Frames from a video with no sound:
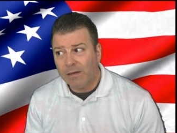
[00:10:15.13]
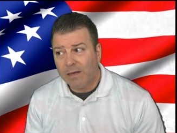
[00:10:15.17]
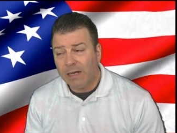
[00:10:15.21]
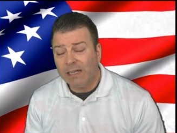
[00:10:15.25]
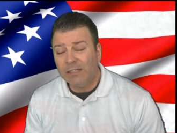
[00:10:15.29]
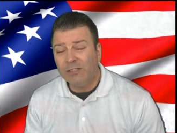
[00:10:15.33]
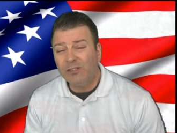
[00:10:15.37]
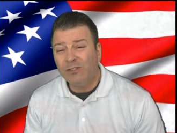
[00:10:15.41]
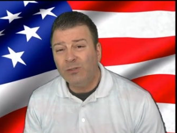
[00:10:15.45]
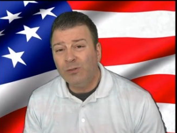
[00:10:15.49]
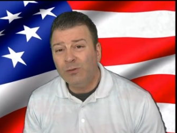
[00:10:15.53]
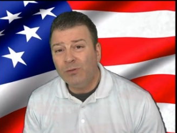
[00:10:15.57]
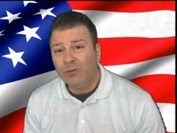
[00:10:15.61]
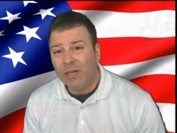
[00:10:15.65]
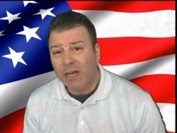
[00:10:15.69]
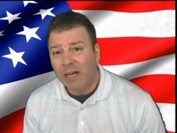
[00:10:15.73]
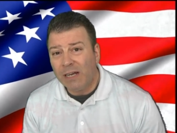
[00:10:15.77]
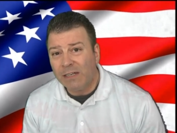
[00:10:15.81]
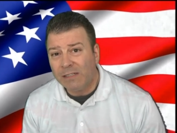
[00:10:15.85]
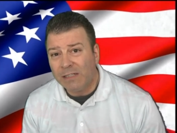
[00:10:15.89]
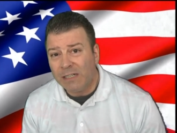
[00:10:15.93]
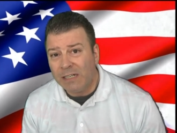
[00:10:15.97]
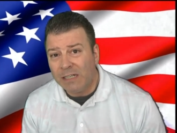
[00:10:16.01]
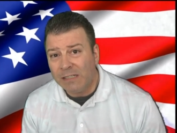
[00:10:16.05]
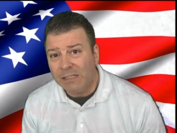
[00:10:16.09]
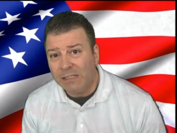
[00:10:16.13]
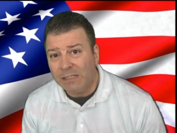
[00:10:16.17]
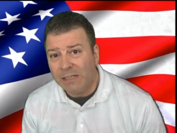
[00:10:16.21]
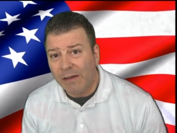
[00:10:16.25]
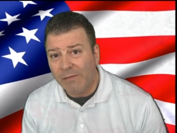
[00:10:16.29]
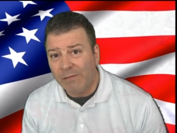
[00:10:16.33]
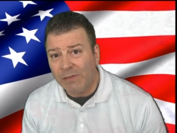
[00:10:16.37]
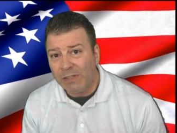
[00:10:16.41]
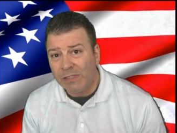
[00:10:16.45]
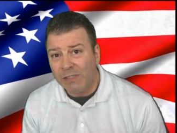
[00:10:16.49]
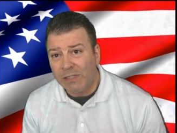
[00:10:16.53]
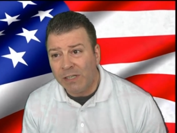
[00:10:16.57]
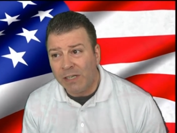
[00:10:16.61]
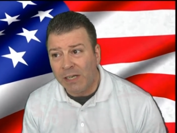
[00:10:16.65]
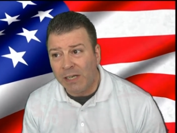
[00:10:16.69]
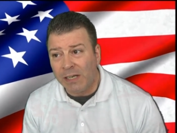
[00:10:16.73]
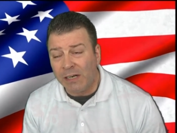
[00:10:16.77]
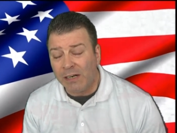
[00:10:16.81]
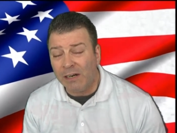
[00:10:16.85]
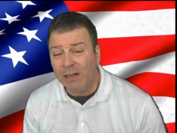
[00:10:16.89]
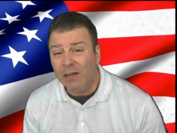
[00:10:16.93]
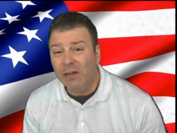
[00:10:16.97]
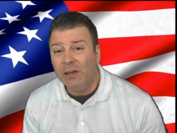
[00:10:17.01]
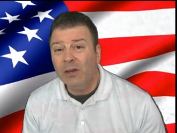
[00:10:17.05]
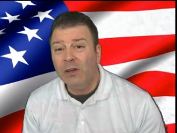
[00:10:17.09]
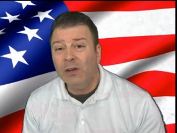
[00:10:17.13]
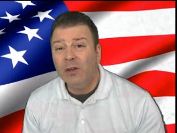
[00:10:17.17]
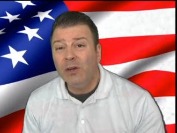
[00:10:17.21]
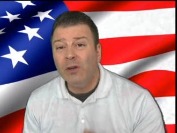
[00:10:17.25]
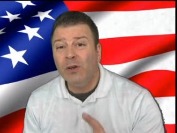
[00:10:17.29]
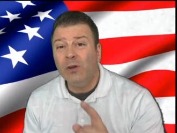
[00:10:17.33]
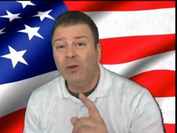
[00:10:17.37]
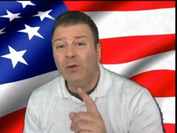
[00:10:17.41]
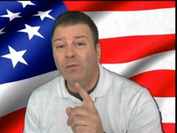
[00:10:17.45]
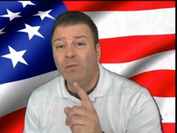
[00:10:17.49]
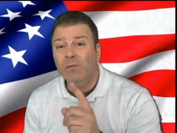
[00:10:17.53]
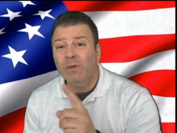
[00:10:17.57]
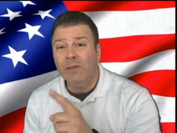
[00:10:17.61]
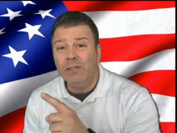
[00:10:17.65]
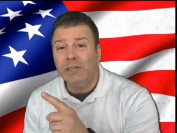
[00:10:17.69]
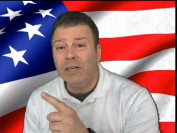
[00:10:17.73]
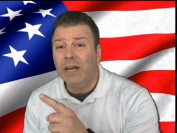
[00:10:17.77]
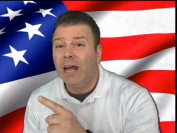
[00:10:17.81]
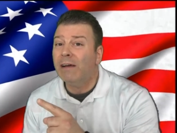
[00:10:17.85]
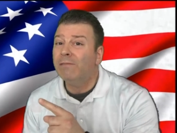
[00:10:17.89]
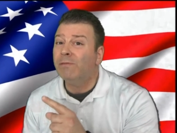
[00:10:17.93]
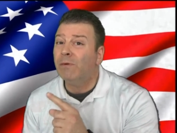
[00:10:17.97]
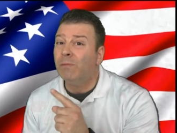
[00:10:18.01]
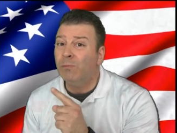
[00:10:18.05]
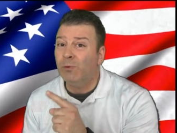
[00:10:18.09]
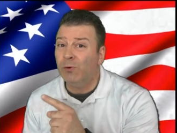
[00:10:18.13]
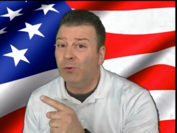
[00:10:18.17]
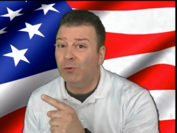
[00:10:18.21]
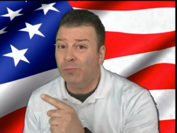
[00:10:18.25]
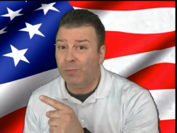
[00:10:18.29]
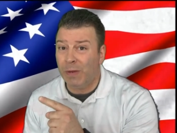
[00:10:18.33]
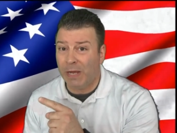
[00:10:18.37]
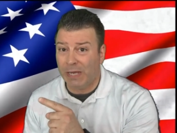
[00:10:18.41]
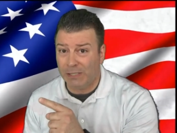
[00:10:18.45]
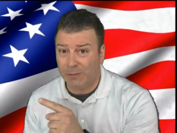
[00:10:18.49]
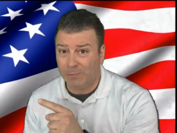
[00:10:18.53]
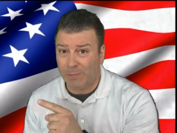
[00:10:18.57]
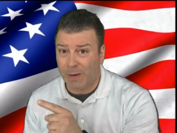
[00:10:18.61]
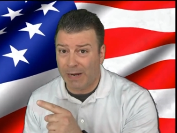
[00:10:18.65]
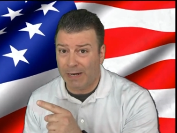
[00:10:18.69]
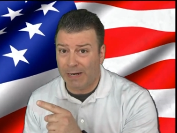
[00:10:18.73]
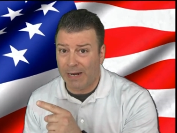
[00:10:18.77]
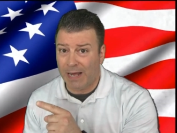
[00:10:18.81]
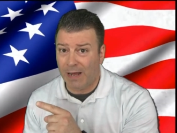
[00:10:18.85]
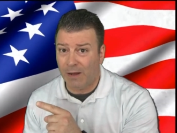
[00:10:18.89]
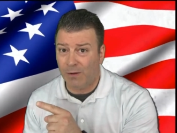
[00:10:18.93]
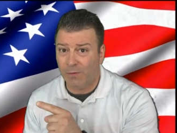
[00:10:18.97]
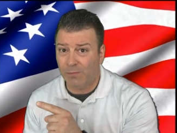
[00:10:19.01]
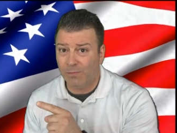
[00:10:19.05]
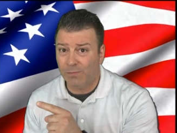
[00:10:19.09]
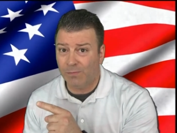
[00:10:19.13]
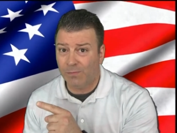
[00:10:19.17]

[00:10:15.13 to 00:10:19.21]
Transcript: It's 2017. We should have a moon base by now.